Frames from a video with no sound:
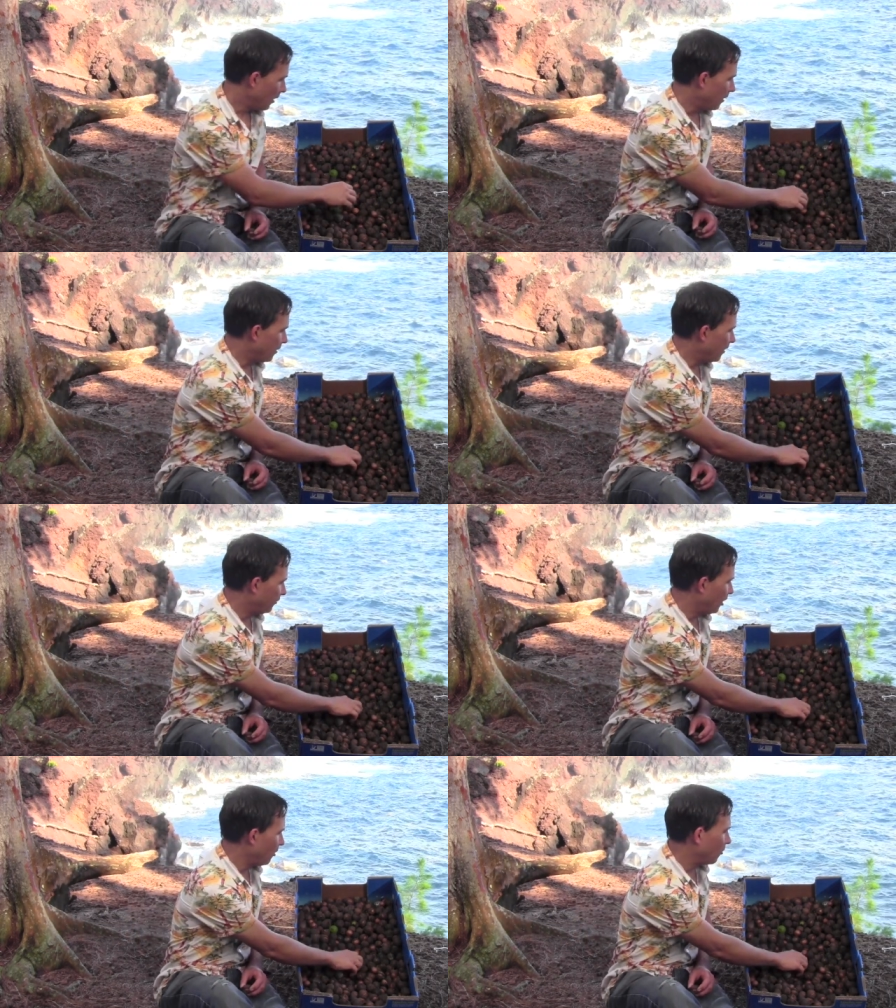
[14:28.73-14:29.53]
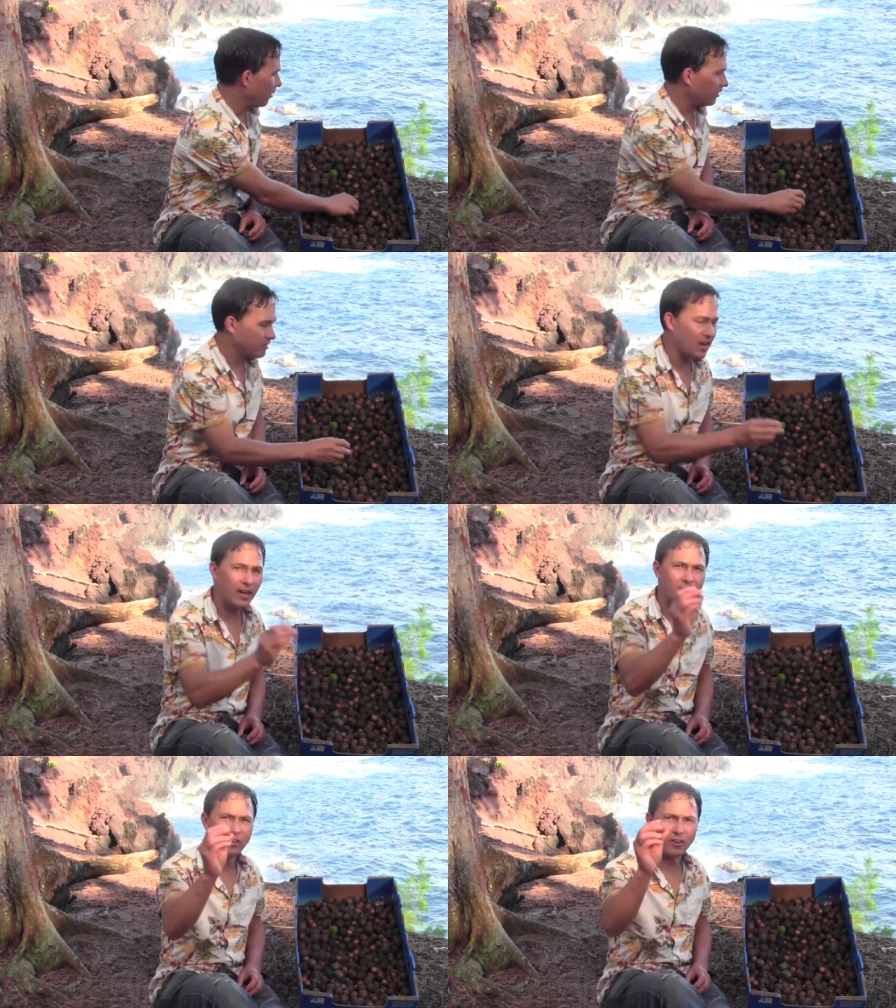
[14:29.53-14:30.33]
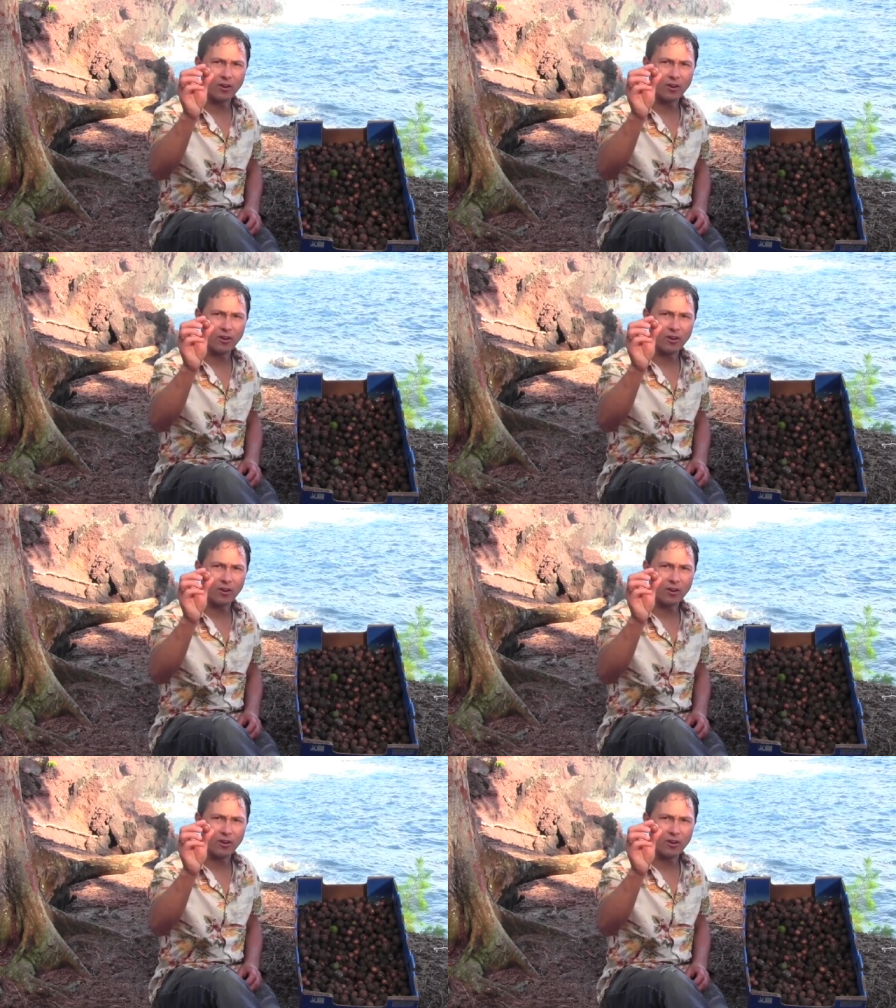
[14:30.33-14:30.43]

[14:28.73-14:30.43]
and uh, take one of these nuts